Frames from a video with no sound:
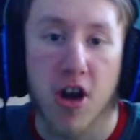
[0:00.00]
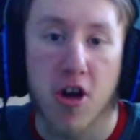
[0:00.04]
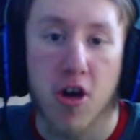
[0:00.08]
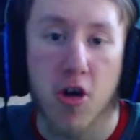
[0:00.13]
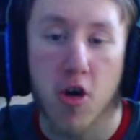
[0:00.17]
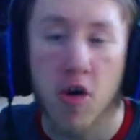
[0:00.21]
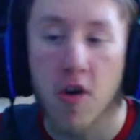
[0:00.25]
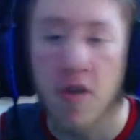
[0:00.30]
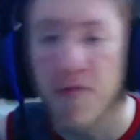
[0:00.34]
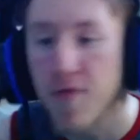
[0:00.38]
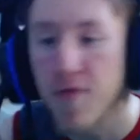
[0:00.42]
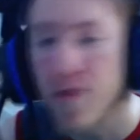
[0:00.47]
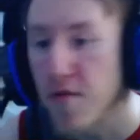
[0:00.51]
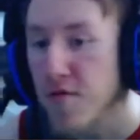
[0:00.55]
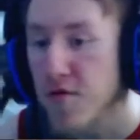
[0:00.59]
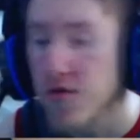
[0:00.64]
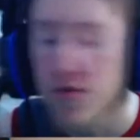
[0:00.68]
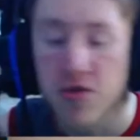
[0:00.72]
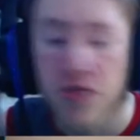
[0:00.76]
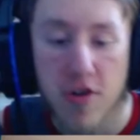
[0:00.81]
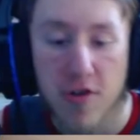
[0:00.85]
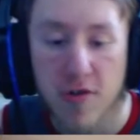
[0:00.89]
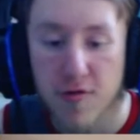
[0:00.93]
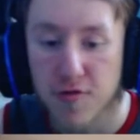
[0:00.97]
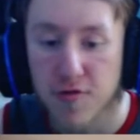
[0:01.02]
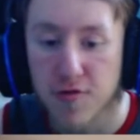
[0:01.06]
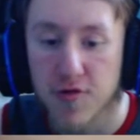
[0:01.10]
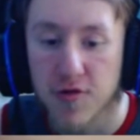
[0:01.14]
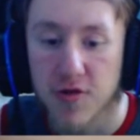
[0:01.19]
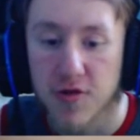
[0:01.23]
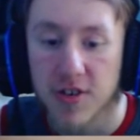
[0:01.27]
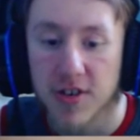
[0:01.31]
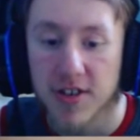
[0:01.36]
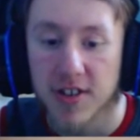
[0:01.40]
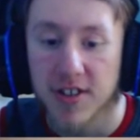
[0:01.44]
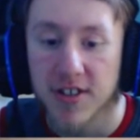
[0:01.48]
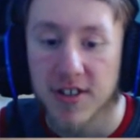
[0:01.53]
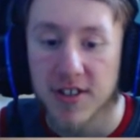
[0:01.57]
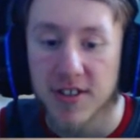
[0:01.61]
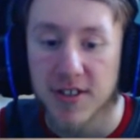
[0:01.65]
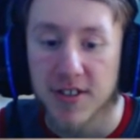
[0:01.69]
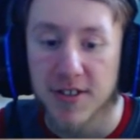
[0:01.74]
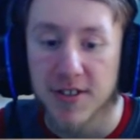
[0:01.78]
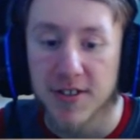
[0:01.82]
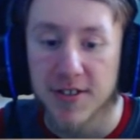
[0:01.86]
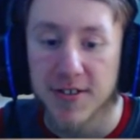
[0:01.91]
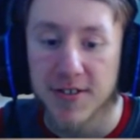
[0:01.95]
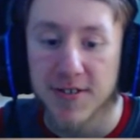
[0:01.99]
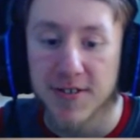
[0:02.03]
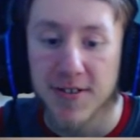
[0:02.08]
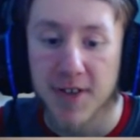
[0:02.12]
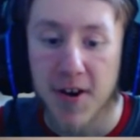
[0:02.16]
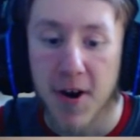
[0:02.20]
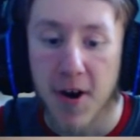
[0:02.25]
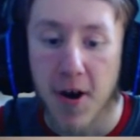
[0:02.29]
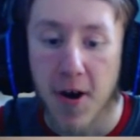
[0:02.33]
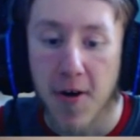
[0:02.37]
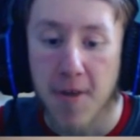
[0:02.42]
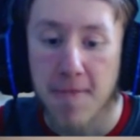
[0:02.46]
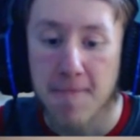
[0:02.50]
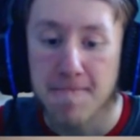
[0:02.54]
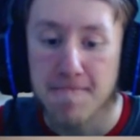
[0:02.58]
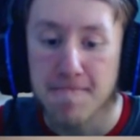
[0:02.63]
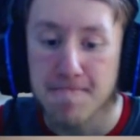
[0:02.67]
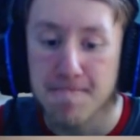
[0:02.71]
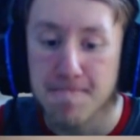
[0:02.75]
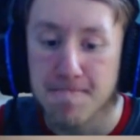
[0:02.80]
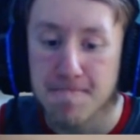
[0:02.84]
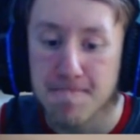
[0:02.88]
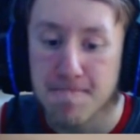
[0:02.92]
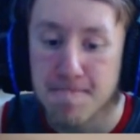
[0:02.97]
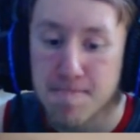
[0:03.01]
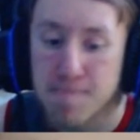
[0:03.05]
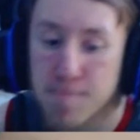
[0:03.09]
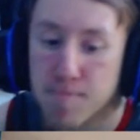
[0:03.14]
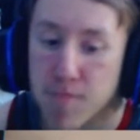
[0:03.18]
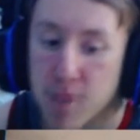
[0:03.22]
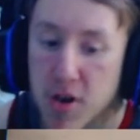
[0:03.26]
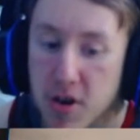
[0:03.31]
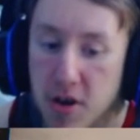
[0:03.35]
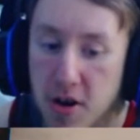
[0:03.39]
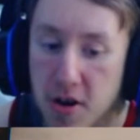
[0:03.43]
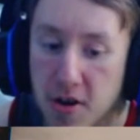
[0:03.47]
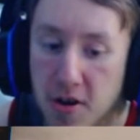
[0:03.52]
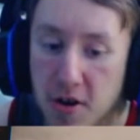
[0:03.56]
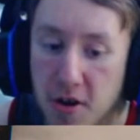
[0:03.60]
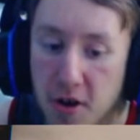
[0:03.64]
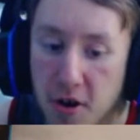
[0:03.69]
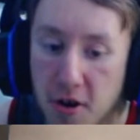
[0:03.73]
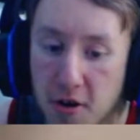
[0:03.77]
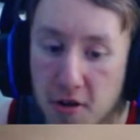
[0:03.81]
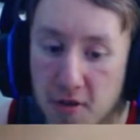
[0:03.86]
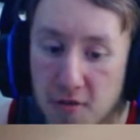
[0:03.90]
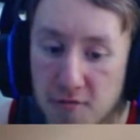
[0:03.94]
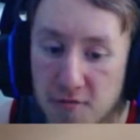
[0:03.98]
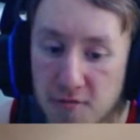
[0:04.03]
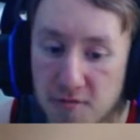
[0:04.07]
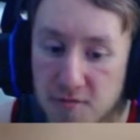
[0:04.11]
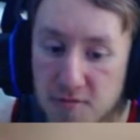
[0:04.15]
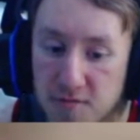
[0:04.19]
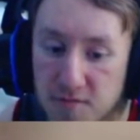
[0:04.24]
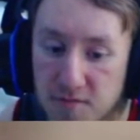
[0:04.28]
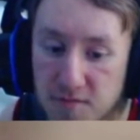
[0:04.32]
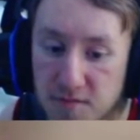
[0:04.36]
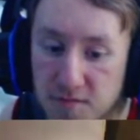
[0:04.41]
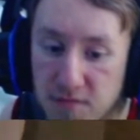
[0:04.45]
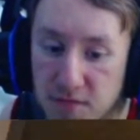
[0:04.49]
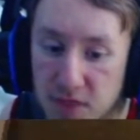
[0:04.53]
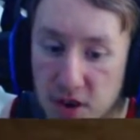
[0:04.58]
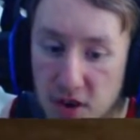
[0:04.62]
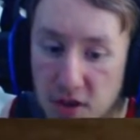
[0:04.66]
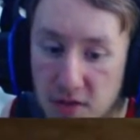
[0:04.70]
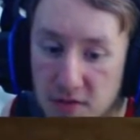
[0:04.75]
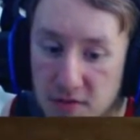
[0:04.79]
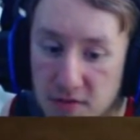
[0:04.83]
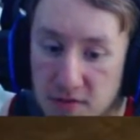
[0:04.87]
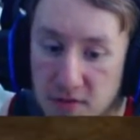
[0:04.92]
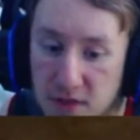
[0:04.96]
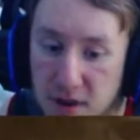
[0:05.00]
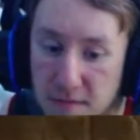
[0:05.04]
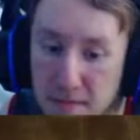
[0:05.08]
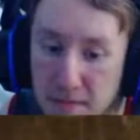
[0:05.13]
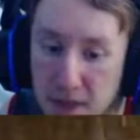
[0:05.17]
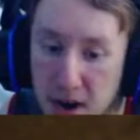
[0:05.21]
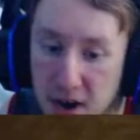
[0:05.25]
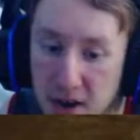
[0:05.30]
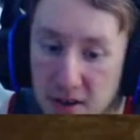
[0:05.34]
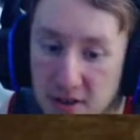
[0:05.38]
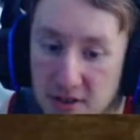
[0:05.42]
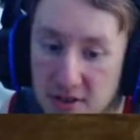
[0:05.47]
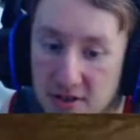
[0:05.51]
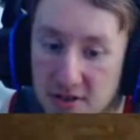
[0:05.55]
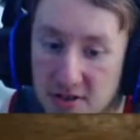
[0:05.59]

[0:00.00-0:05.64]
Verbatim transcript: just a lot of other stuff. Um, but yeah, uh, you know, I'm